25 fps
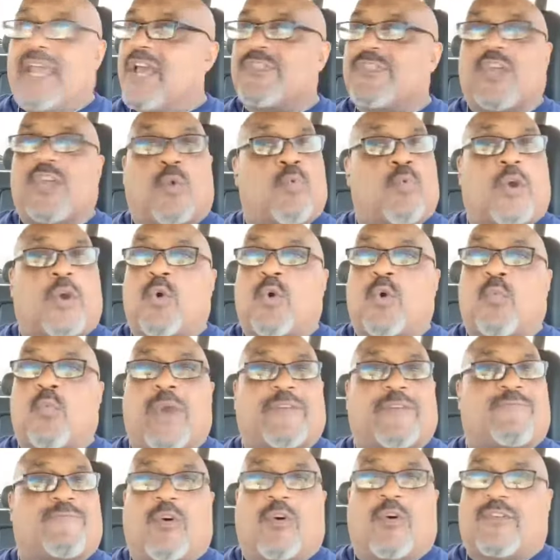There were no
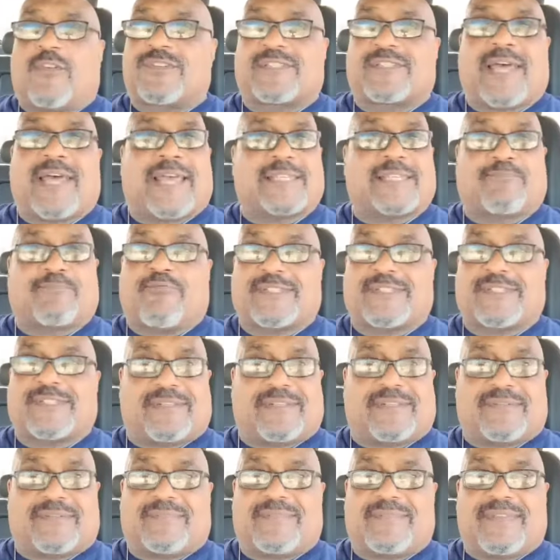wet floor signs
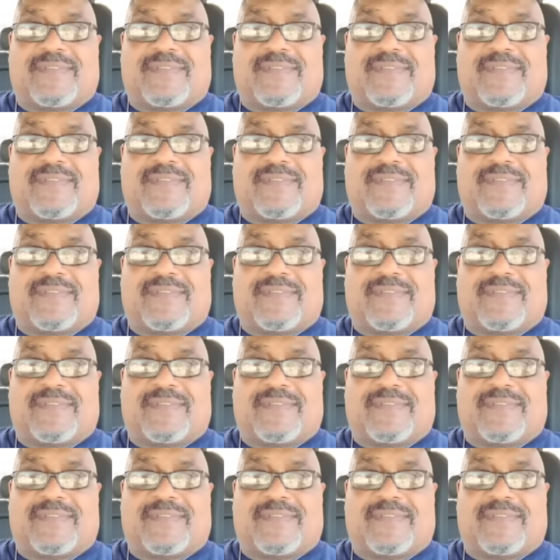present.